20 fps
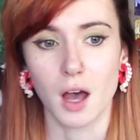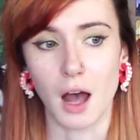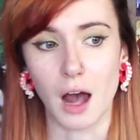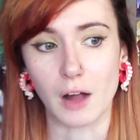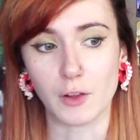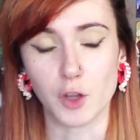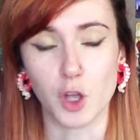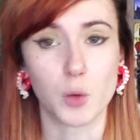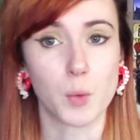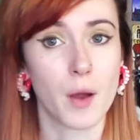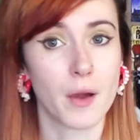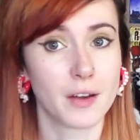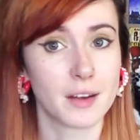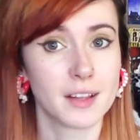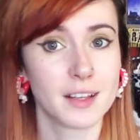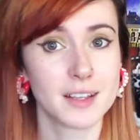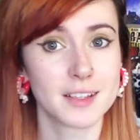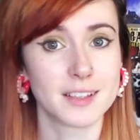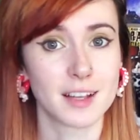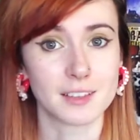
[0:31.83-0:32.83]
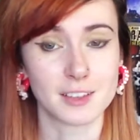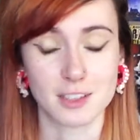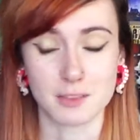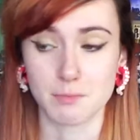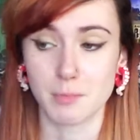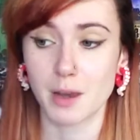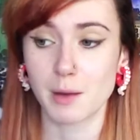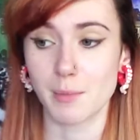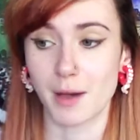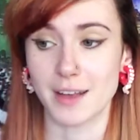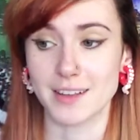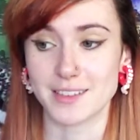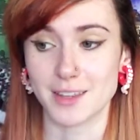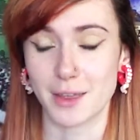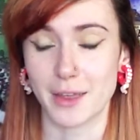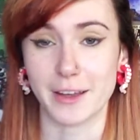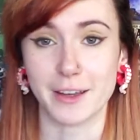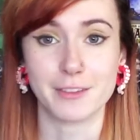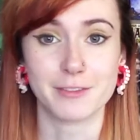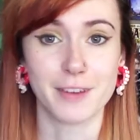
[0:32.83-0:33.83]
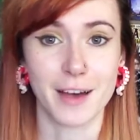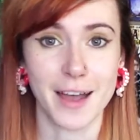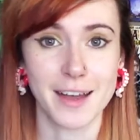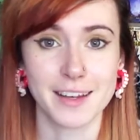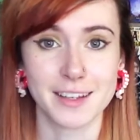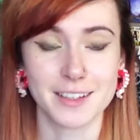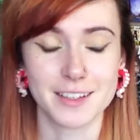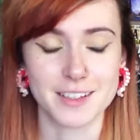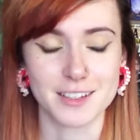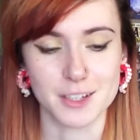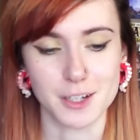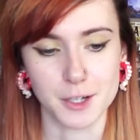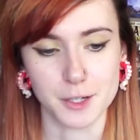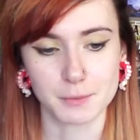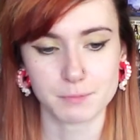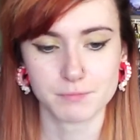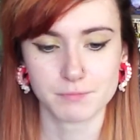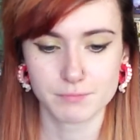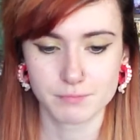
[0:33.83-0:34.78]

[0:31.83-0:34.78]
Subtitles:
I'll know where it is, I'll just minimize the thing and find it, so